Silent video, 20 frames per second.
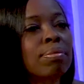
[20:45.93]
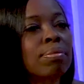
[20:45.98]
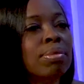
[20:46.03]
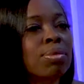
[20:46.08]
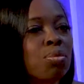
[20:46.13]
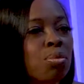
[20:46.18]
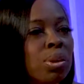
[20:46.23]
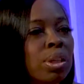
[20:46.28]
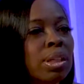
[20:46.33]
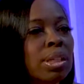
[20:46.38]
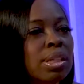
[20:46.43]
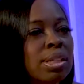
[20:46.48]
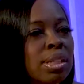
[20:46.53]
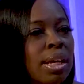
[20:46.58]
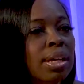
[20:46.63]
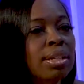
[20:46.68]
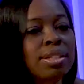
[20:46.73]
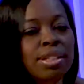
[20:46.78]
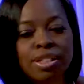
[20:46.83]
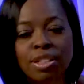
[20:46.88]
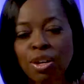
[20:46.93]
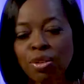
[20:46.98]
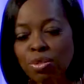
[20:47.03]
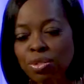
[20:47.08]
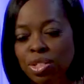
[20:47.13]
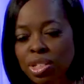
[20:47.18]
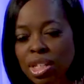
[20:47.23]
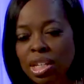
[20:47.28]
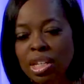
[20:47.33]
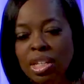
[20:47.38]
really say just go
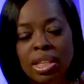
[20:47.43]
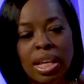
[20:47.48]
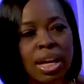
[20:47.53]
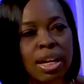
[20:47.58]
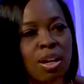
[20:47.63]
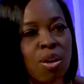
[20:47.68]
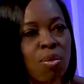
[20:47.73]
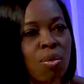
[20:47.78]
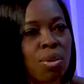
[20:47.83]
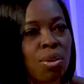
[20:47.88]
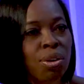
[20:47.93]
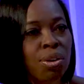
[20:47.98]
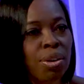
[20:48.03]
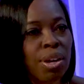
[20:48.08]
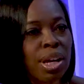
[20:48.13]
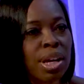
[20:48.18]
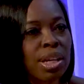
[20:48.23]
sit in that corner